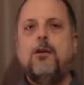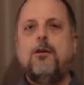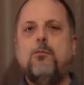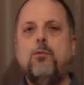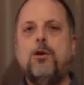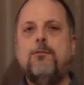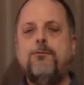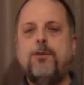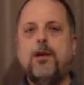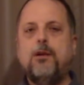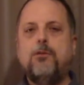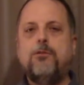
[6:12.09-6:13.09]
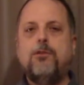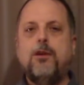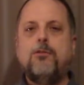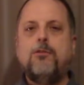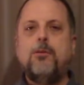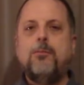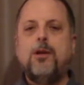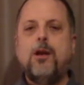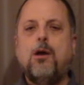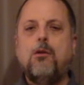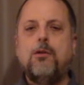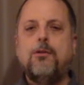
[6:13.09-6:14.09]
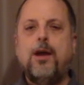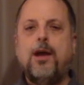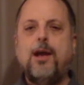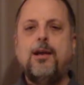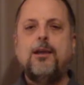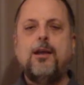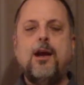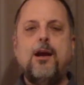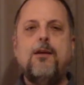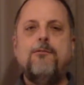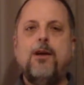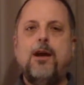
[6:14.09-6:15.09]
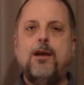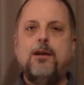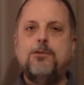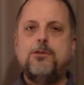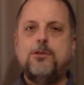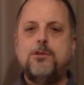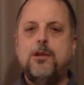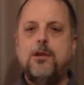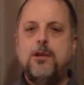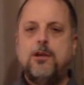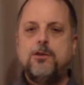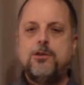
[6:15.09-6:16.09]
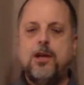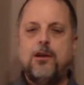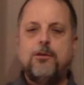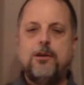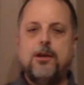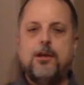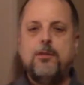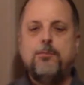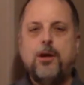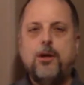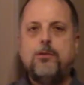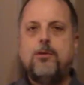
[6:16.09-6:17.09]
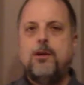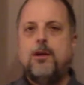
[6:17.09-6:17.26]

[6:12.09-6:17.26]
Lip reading: wood ferrule system and all of that, and Larry Vargas and Sheldon Lebo.